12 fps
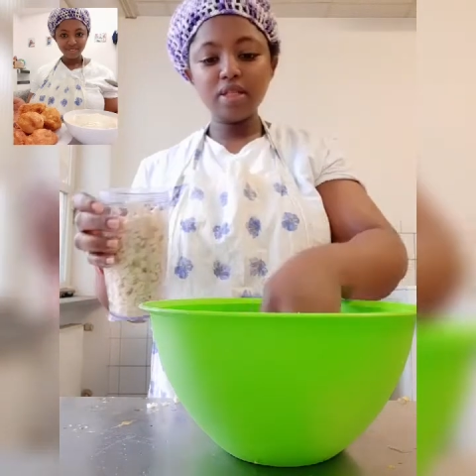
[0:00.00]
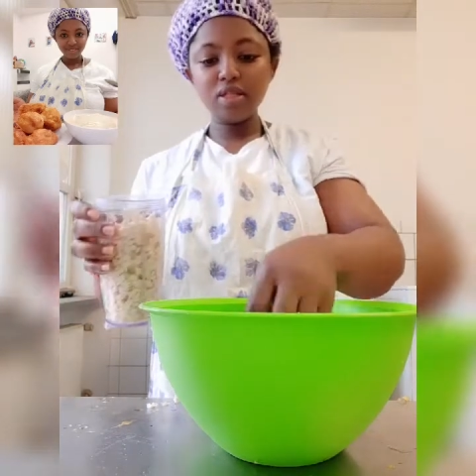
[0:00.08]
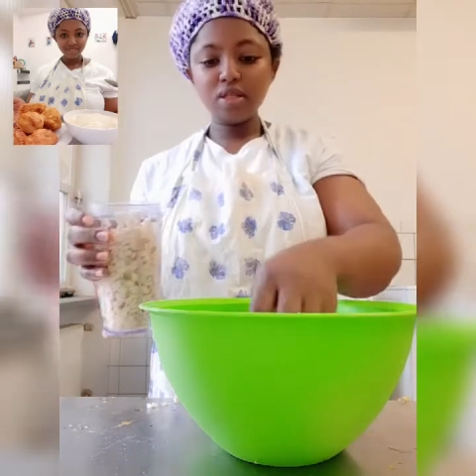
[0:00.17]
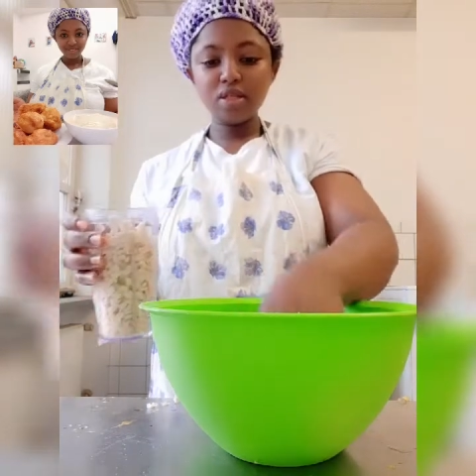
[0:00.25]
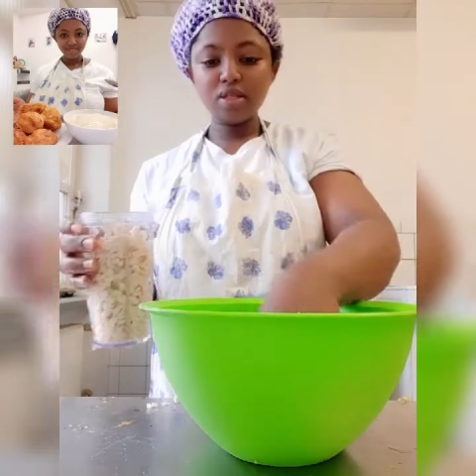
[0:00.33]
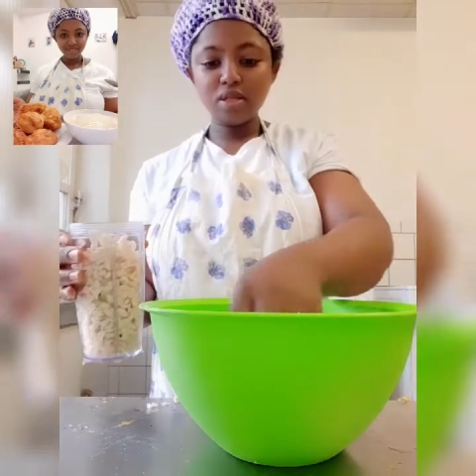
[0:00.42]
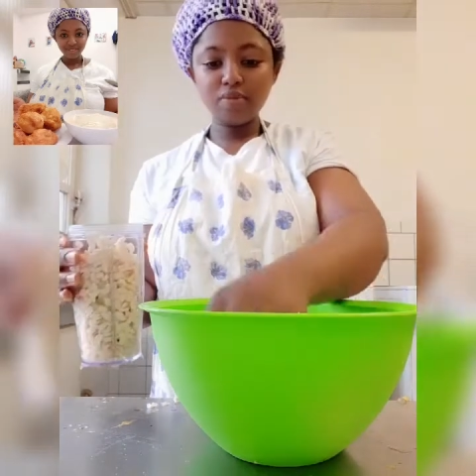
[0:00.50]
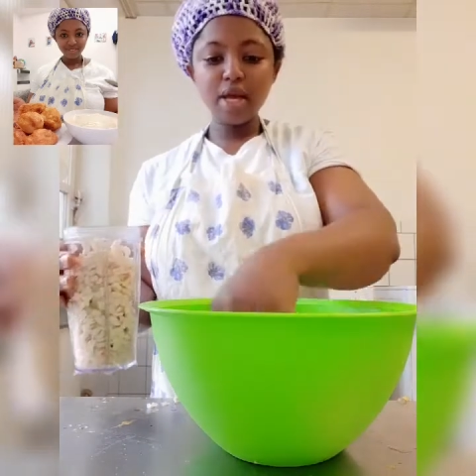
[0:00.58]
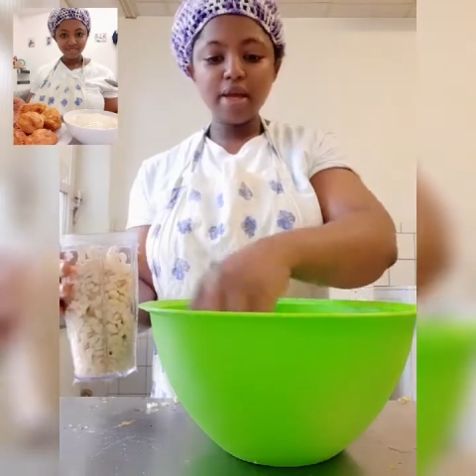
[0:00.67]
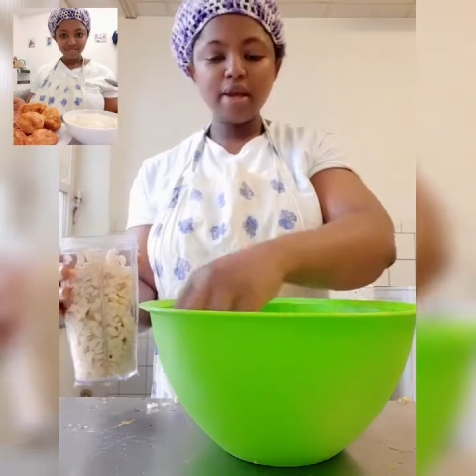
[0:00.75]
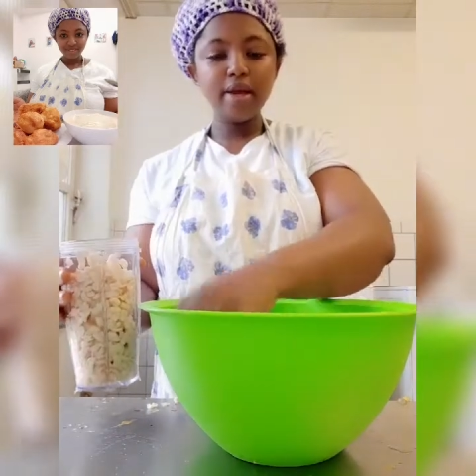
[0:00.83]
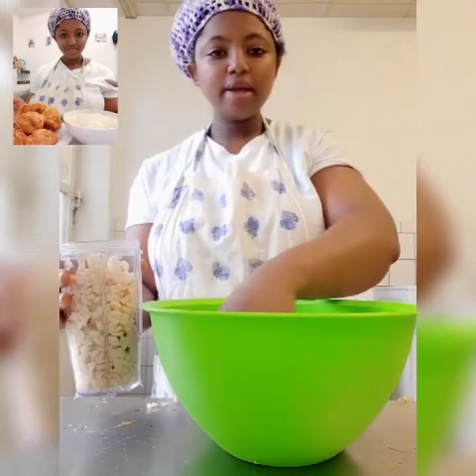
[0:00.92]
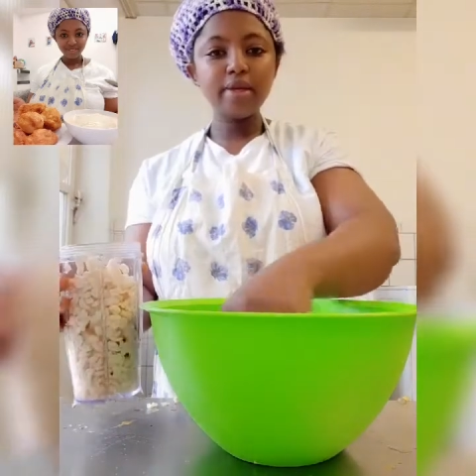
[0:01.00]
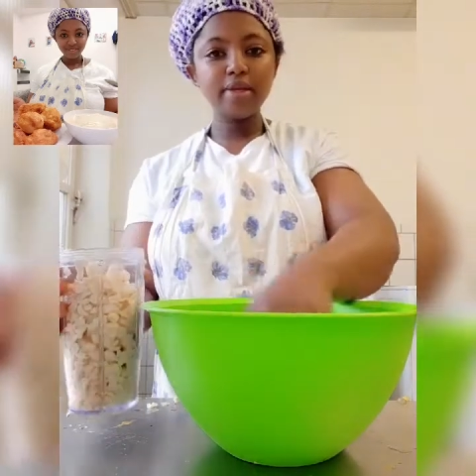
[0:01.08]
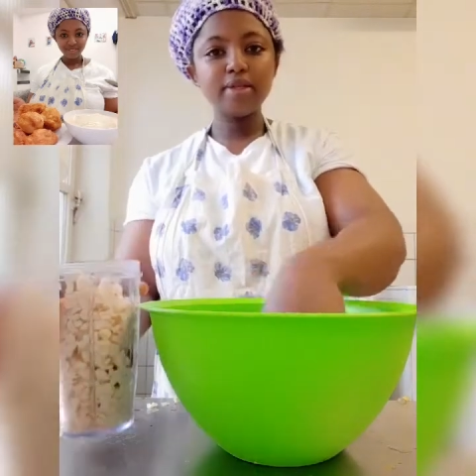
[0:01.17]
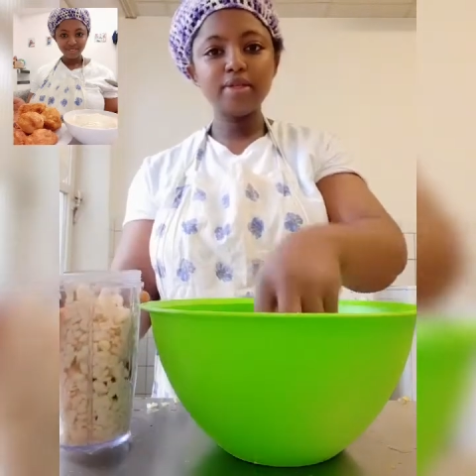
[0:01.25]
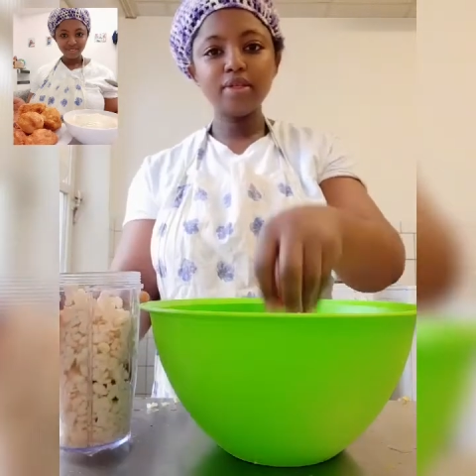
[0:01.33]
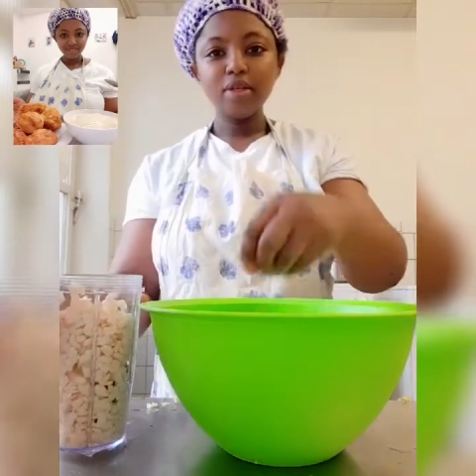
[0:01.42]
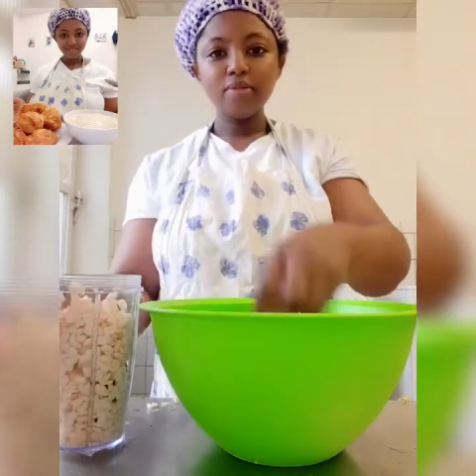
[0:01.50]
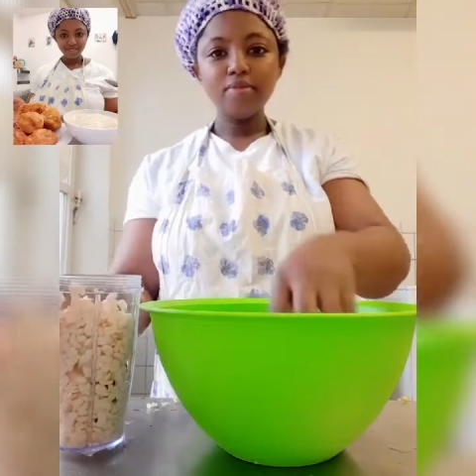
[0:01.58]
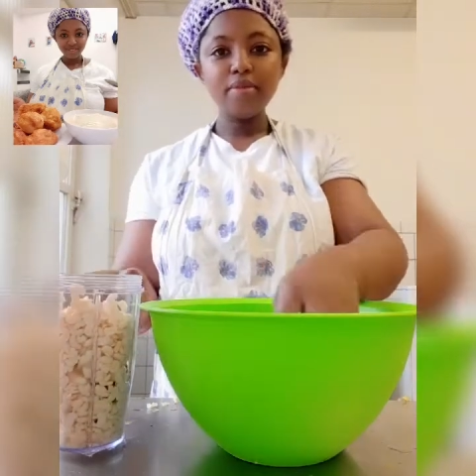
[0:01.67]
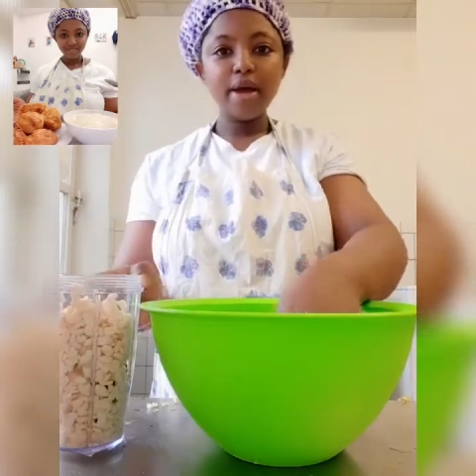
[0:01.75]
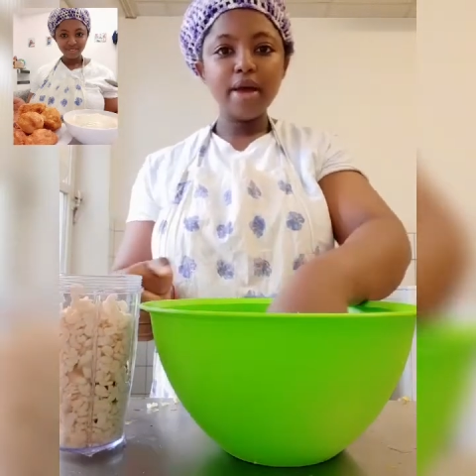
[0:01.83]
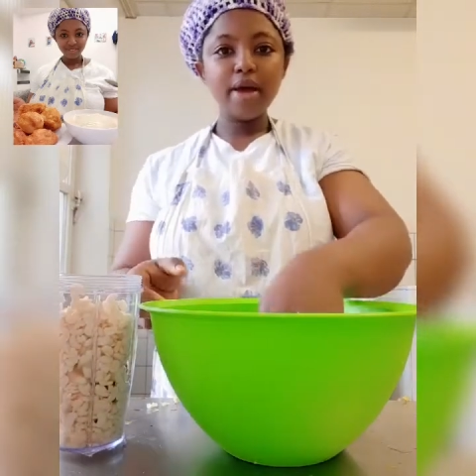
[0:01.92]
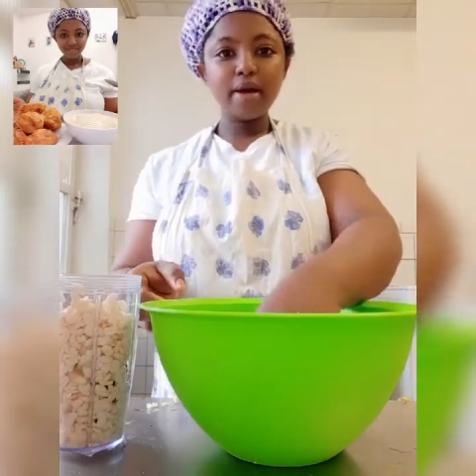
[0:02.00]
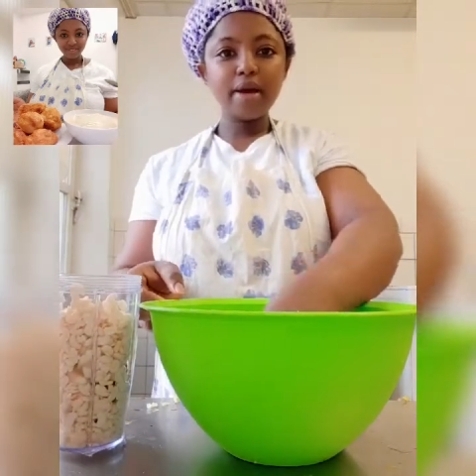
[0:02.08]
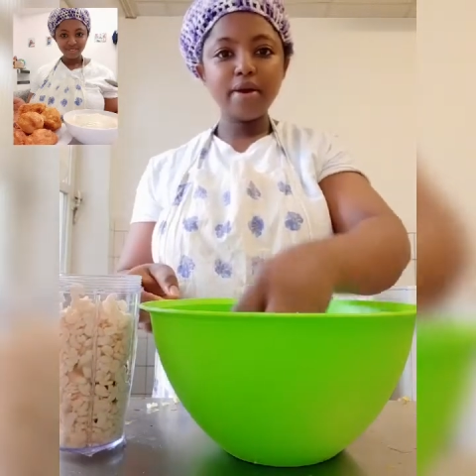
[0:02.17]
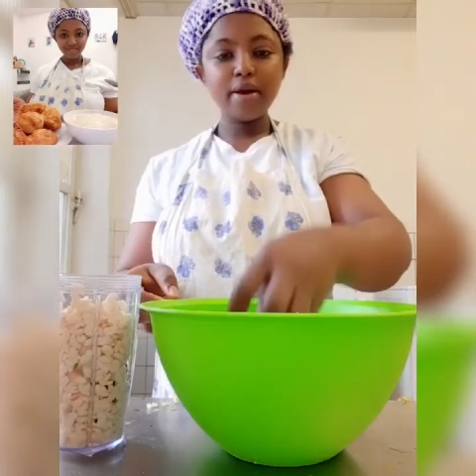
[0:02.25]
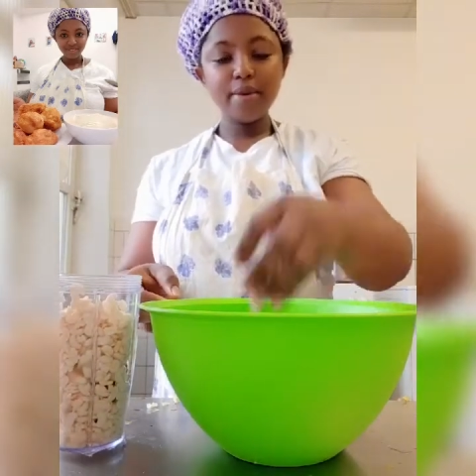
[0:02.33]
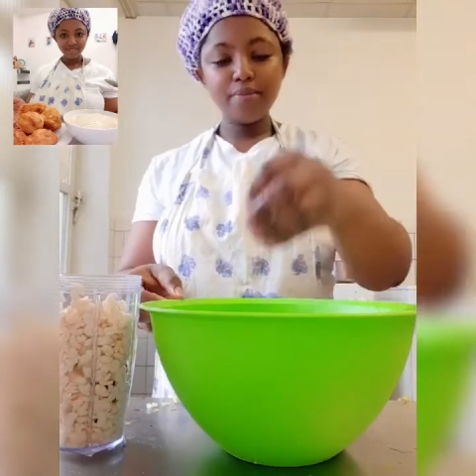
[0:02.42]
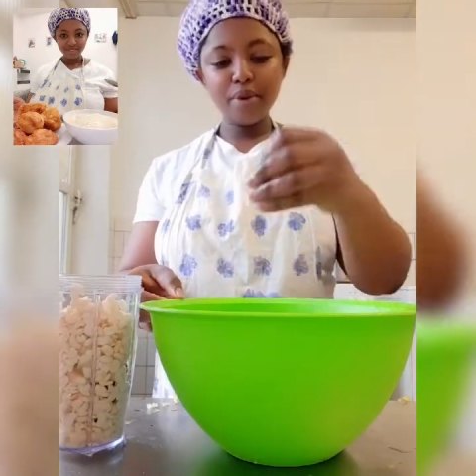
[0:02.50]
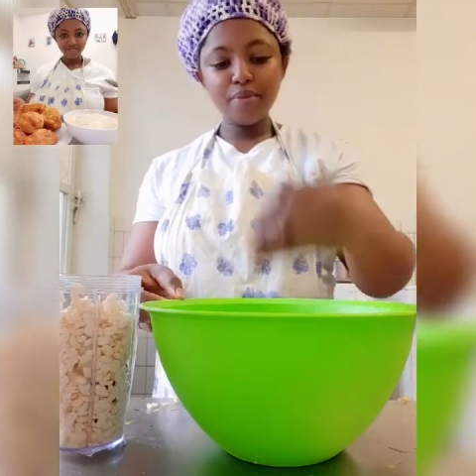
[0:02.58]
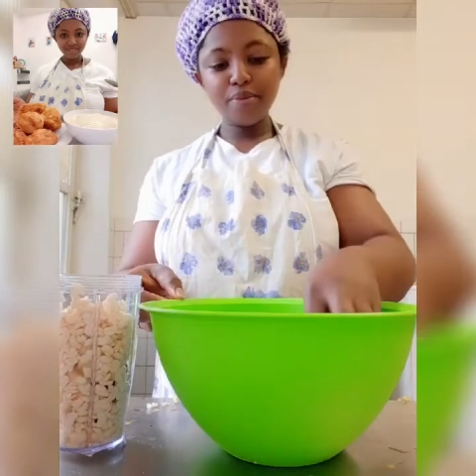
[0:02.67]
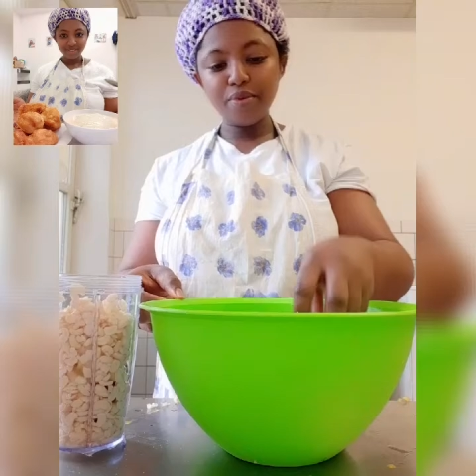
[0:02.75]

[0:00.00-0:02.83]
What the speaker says: Me, I like my Akara peppery,